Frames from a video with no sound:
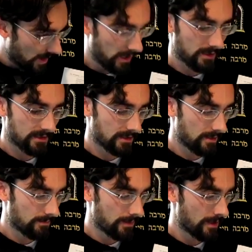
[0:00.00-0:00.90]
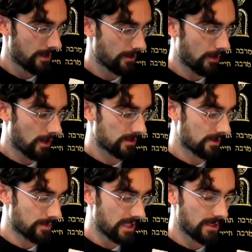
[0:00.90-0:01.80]
Uh, some There are
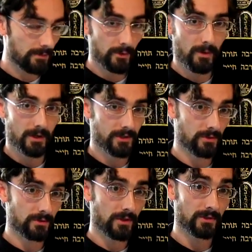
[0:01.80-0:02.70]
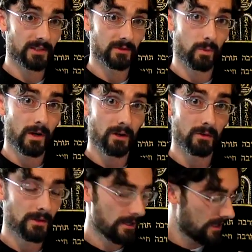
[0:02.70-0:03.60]
some Hebrew marginal notes as well,
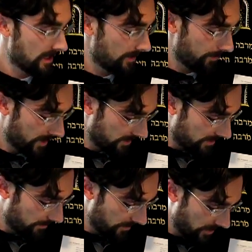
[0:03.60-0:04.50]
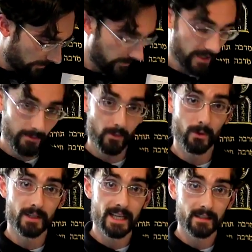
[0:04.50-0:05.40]
but you'll find
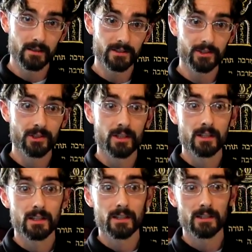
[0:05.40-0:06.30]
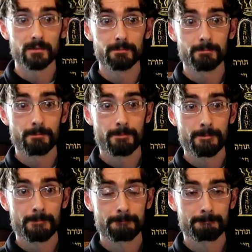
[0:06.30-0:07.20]
more English. Um,
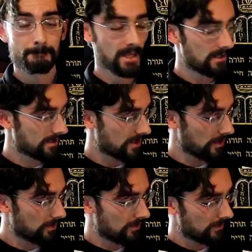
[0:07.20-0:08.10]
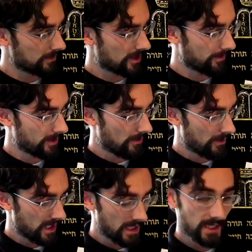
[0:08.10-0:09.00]
so jumping over
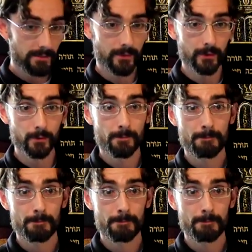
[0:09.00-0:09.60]
to the Hebrew,